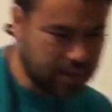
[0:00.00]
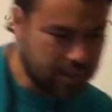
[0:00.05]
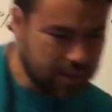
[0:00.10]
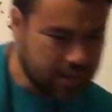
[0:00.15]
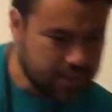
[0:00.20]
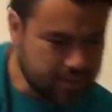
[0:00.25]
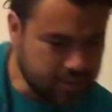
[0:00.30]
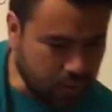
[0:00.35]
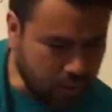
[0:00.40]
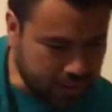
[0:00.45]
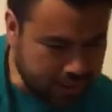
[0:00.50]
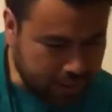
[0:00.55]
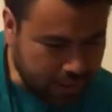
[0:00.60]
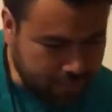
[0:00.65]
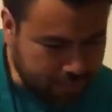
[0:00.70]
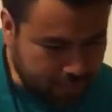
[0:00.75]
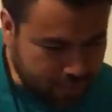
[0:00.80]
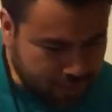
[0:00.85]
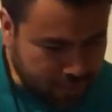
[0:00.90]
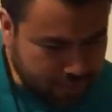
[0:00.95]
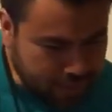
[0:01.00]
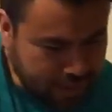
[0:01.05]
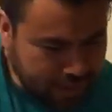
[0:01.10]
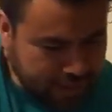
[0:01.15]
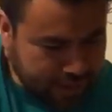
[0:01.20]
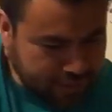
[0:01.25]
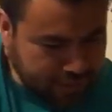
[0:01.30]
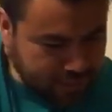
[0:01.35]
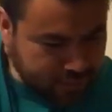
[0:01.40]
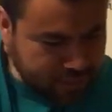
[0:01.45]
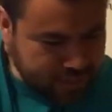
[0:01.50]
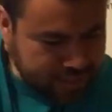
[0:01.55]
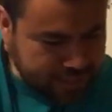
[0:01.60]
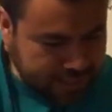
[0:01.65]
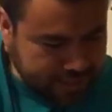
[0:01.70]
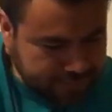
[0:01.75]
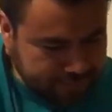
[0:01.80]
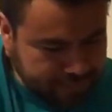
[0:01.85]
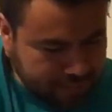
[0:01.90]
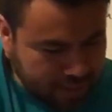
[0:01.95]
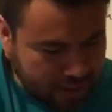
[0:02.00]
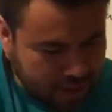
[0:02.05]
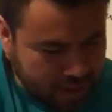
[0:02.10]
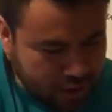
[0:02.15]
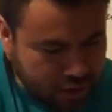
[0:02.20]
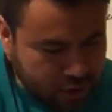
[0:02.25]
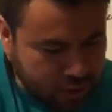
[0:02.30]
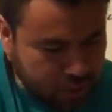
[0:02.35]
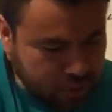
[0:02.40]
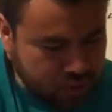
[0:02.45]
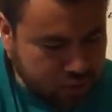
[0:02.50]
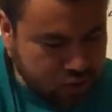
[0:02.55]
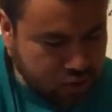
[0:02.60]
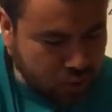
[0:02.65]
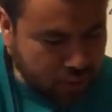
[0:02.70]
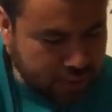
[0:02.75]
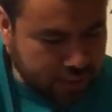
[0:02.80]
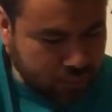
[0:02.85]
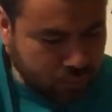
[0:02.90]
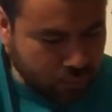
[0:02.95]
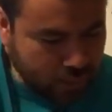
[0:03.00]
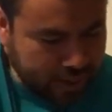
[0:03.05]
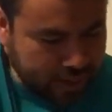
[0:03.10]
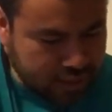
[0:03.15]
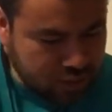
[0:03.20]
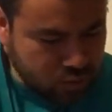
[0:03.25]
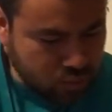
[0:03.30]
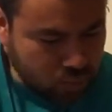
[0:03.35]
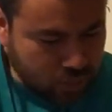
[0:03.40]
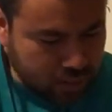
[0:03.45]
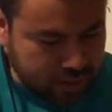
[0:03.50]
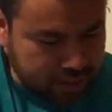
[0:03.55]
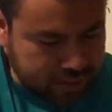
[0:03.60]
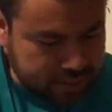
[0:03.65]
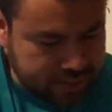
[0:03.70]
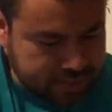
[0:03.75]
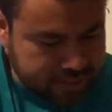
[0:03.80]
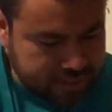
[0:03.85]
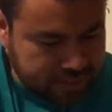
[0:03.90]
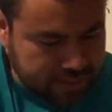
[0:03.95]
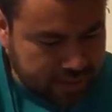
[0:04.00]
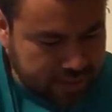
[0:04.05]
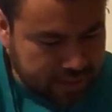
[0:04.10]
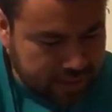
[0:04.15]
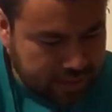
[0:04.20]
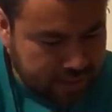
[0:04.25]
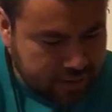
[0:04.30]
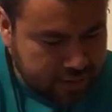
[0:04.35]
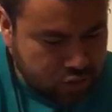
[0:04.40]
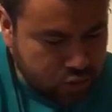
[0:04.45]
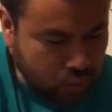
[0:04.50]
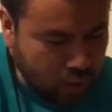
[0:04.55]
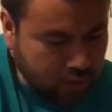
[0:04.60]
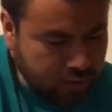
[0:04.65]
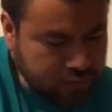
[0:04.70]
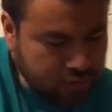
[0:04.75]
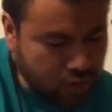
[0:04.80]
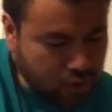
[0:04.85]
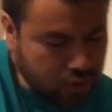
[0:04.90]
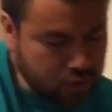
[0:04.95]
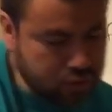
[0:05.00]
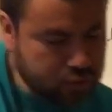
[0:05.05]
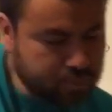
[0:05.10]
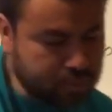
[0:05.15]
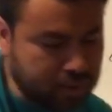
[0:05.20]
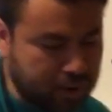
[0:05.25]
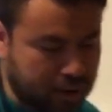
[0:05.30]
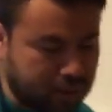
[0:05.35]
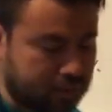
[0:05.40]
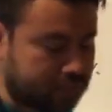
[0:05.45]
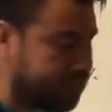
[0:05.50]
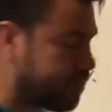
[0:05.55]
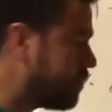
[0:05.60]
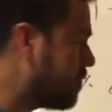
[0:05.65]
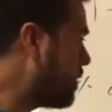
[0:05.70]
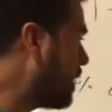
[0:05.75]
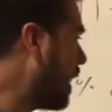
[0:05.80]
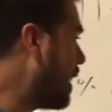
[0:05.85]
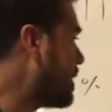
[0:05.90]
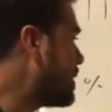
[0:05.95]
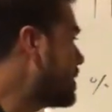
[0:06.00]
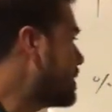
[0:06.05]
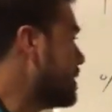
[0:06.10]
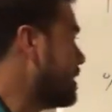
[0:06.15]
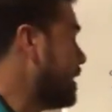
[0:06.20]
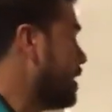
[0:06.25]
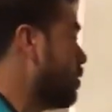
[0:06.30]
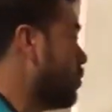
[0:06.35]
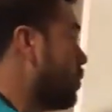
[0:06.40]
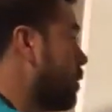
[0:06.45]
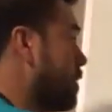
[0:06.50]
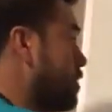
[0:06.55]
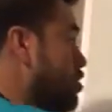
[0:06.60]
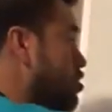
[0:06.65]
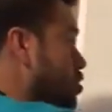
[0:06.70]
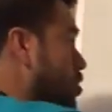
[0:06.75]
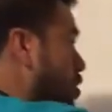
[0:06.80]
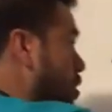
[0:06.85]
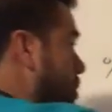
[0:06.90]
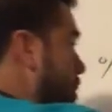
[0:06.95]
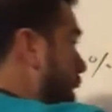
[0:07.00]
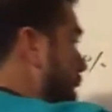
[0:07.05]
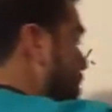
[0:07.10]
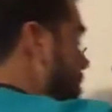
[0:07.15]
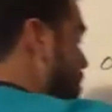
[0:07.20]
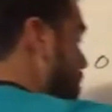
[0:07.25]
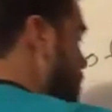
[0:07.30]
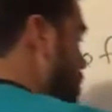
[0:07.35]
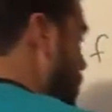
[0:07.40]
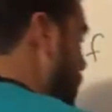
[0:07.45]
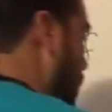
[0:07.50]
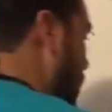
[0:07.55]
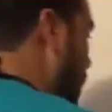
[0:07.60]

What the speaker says: So on number 13, Kirk's starting wage was $12 per hour. That's the original amount. So here